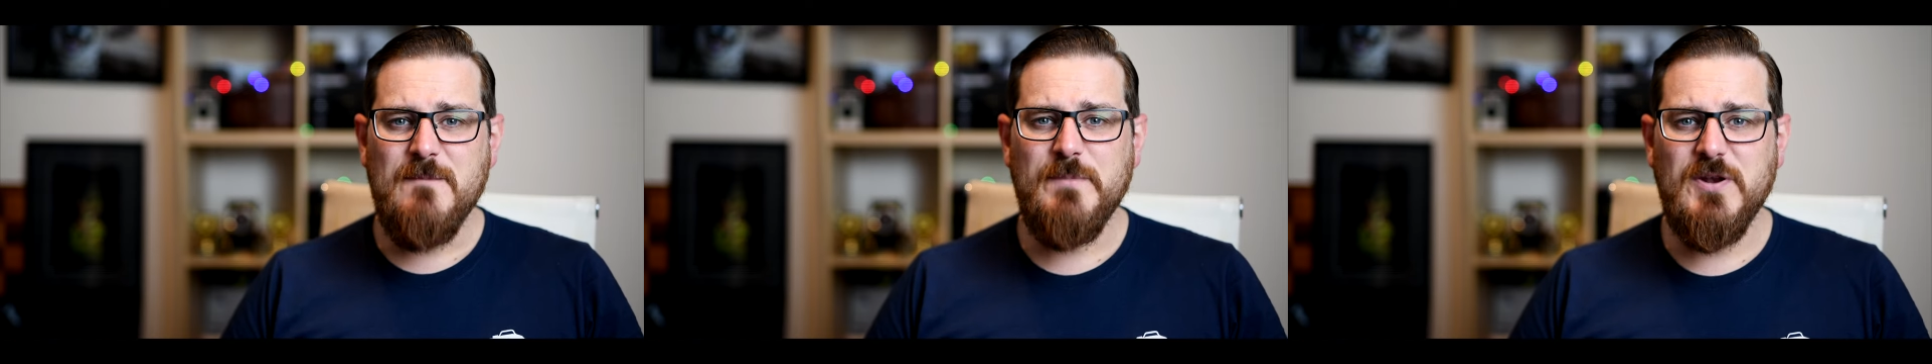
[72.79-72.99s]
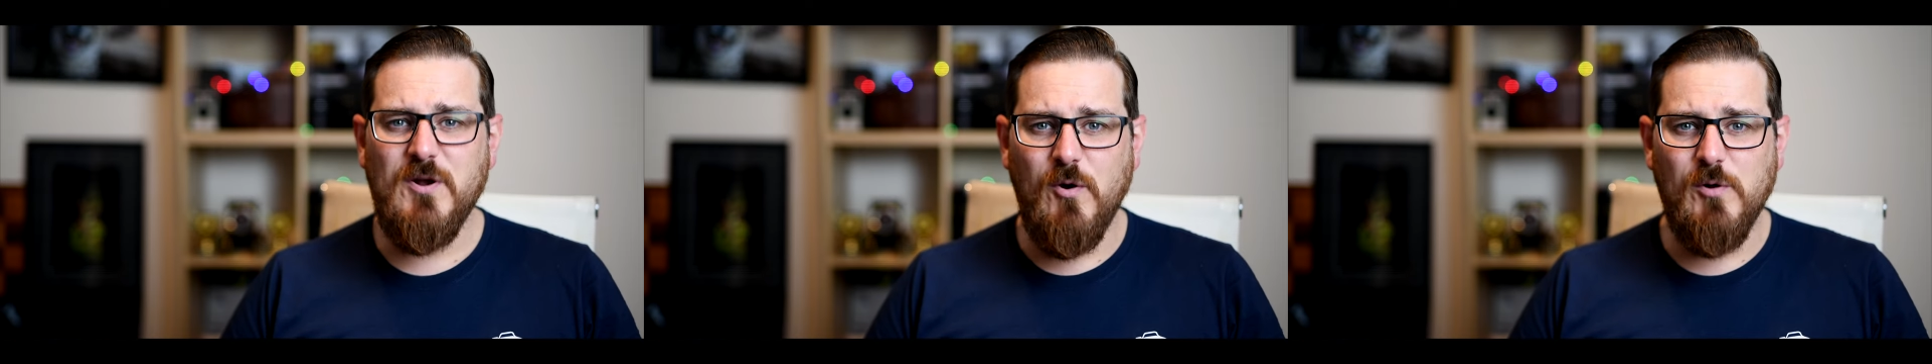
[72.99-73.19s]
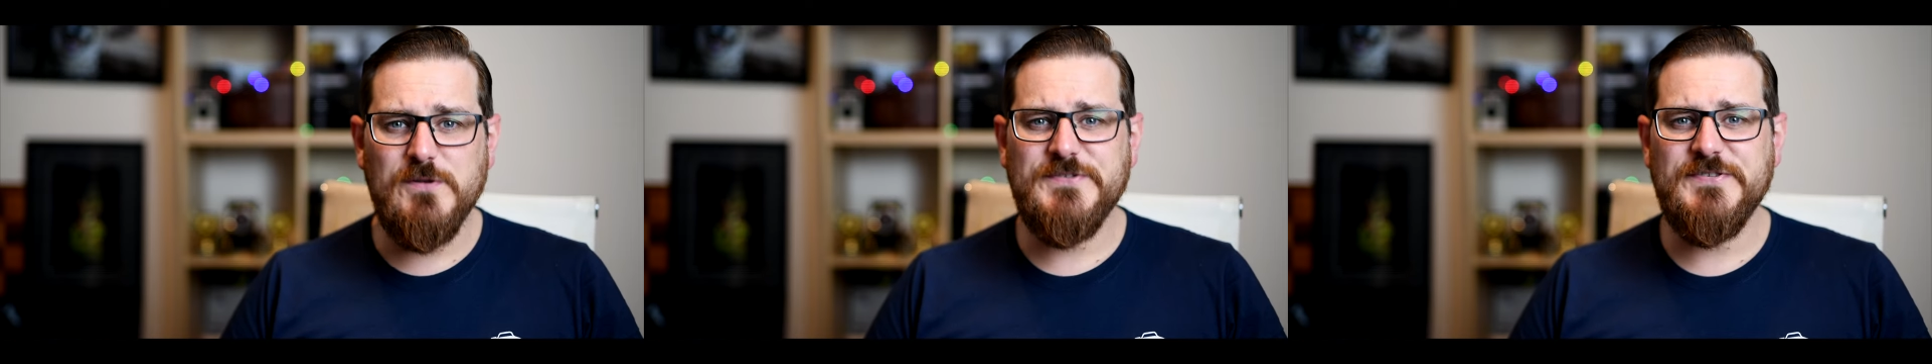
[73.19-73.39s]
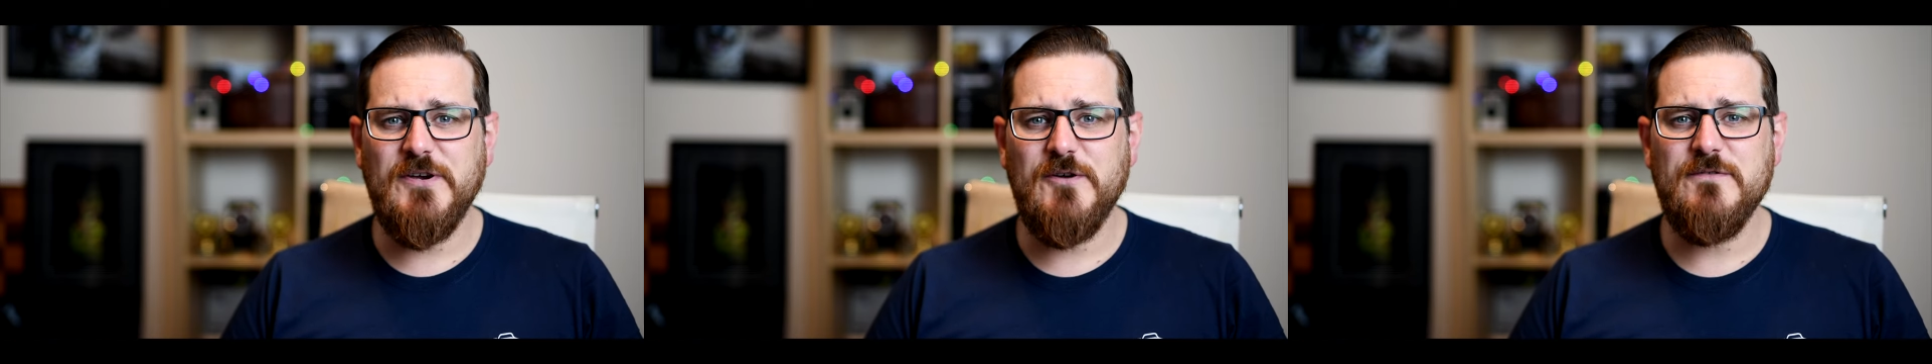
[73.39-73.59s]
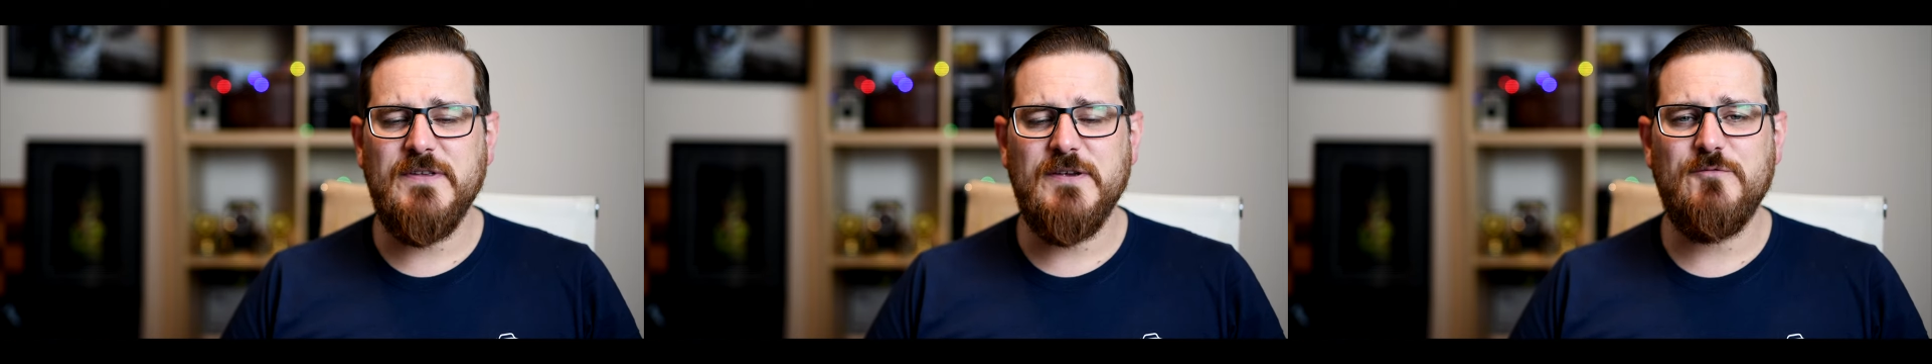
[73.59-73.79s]
but
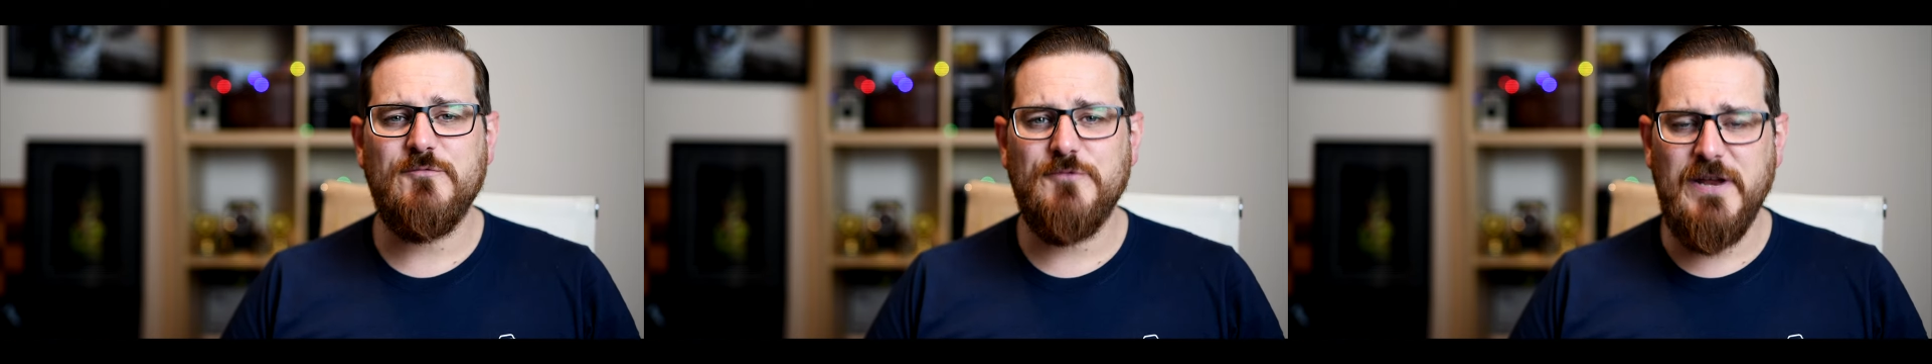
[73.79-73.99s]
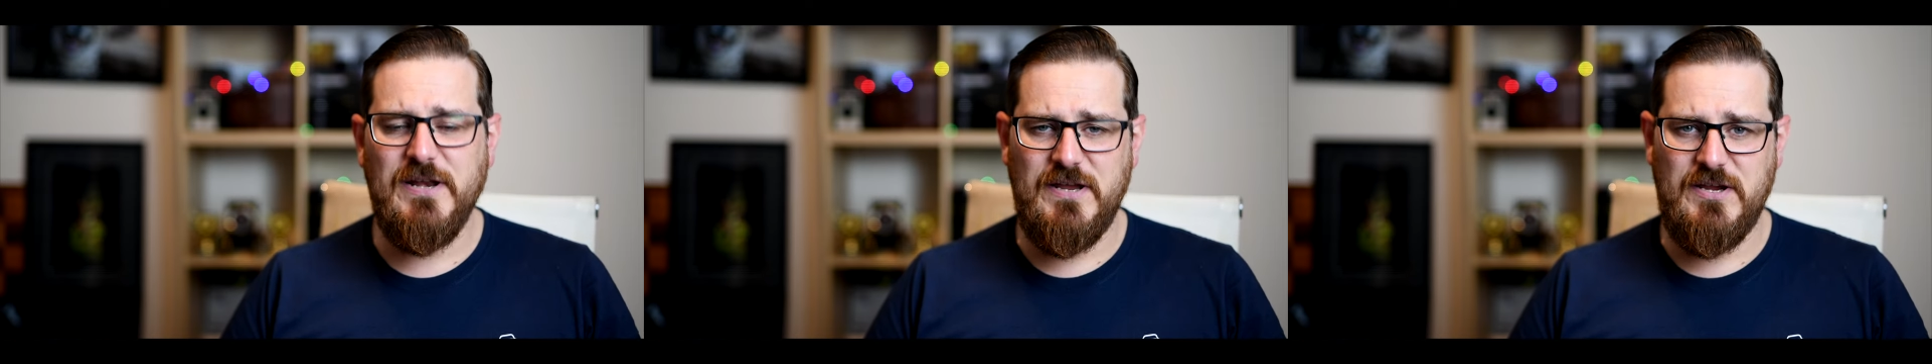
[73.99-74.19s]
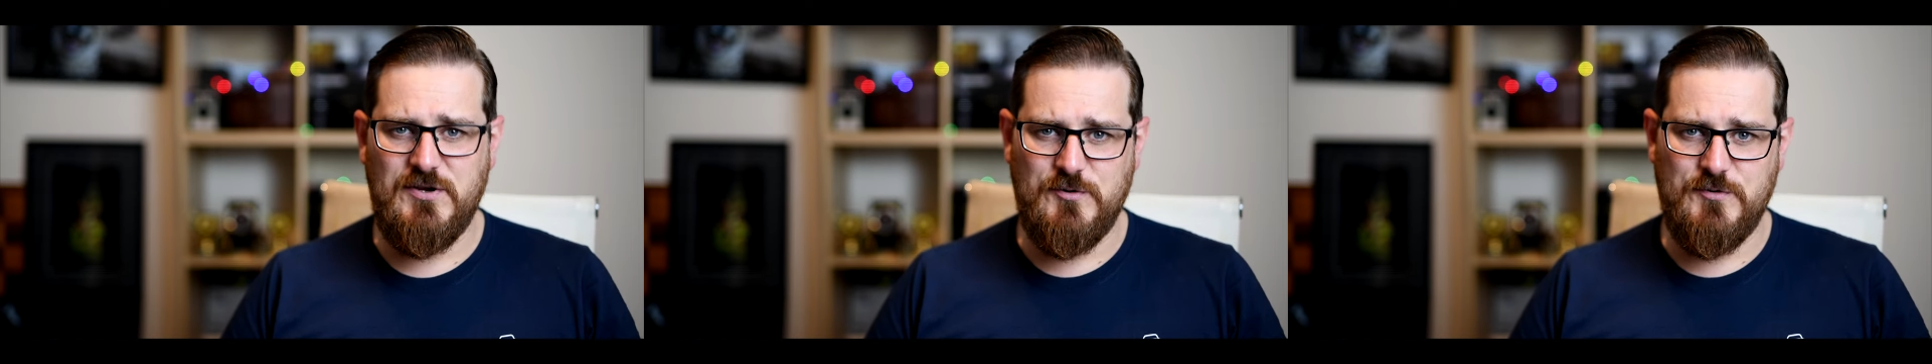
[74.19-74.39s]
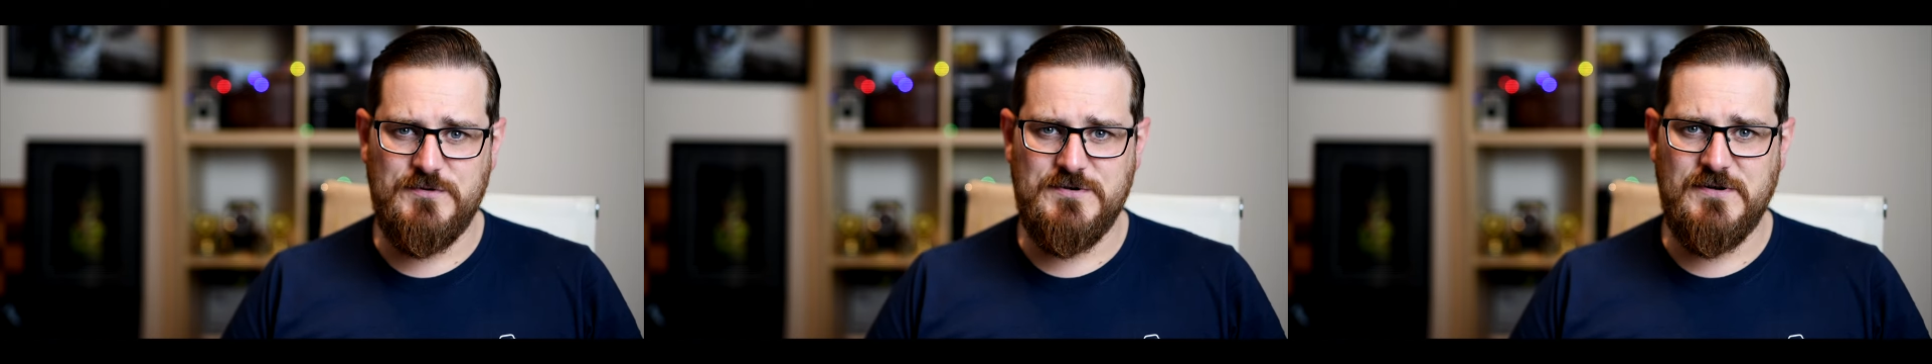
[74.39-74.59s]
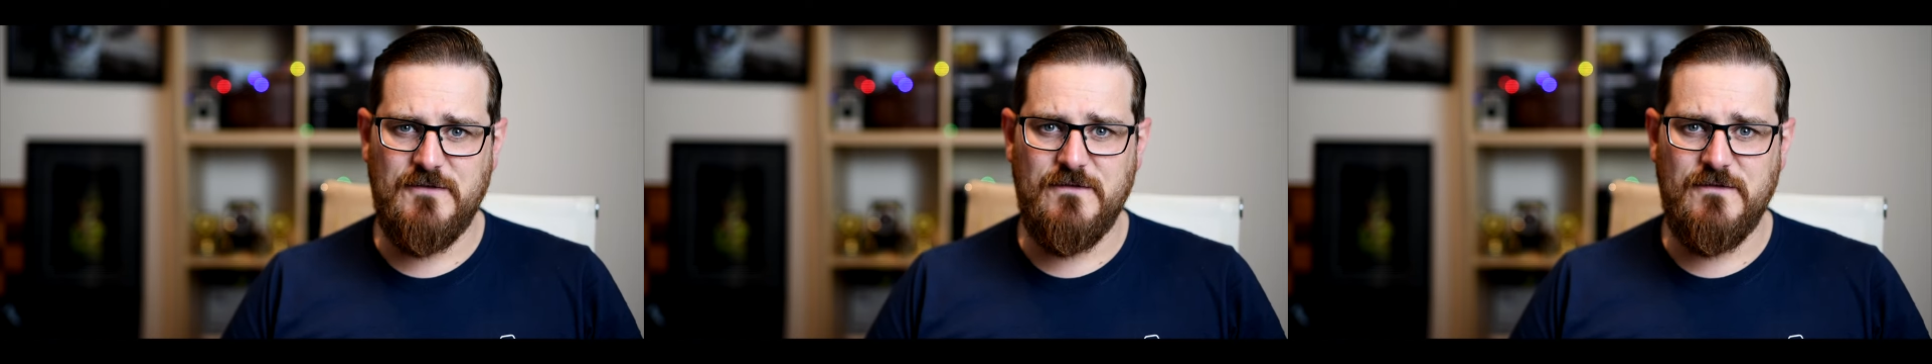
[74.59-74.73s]
also they're really good